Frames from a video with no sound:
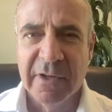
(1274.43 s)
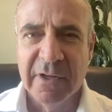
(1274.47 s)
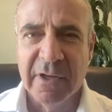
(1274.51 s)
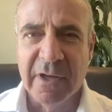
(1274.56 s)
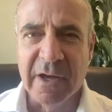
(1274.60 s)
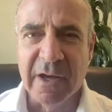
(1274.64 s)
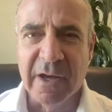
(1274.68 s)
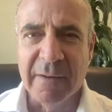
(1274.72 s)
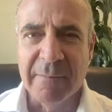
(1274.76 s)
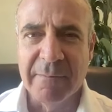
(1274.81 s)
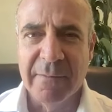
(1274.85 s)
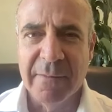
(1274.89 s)

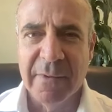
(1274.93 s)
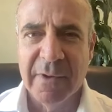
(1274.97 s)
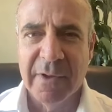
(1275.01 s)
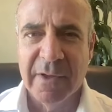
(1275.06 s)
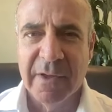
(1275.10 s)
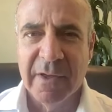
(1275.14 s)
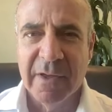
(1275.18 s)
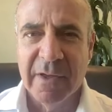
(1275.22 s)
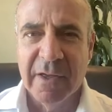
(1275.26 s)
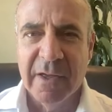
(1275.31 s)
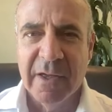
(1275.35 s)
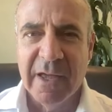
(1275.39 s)
And
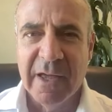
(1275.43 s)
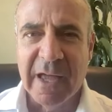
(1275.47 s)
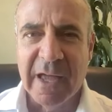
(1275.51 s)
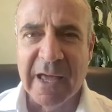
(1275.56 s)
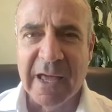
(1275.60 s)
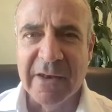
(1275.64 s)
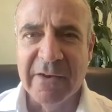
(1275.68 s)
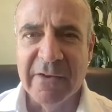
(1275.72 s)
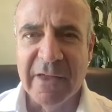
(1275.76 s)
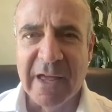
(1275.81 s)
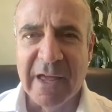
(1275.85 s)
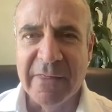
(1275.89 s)

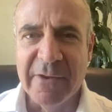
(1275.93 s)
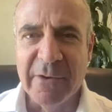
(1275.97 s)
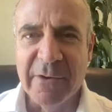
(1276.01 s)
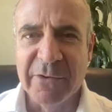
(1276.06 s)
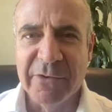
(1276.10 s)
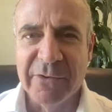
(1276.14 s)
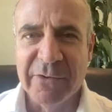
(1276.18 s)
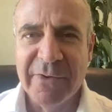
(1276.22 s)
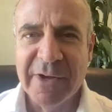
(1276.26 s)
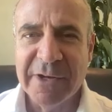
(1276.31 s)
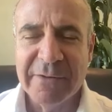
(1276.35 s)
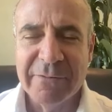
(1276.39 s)
there is
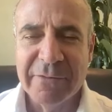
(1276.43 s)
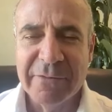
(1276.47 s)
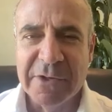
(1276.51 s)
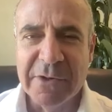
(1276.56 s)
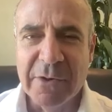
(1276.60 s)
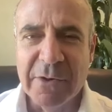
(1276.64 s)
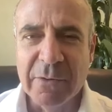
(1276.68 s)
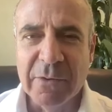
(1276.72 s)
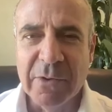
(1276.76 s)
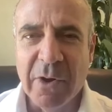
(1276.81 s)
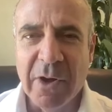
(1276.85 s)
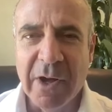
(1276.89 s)
effectively
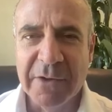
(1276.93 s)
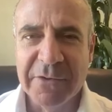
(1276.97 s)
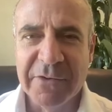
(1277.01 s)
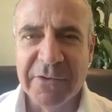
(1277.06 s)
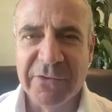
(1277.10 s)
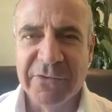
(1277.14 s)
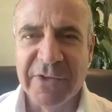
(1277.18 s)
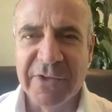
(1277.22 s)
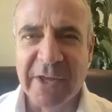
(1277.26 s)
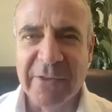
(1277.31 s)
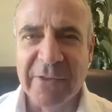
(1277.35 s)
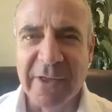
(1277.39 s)
no law to
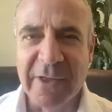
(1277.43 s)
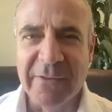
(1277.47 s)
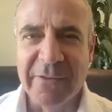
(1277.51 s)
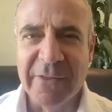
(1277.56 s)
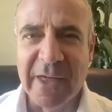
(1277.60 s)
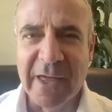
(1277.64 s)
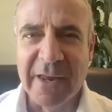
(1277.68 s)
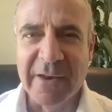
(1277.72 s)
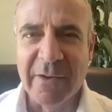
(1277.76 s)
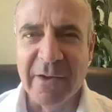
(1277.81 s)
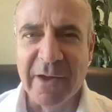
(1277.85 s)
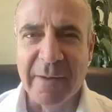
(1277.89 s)
say
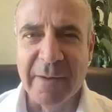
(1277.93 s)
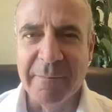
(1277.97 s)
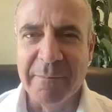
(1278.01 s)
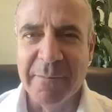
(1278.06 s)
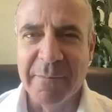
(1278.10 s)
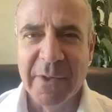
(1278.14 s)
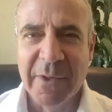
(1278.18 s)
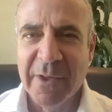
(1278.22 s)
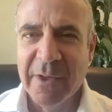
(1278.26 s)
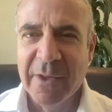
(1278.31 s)
that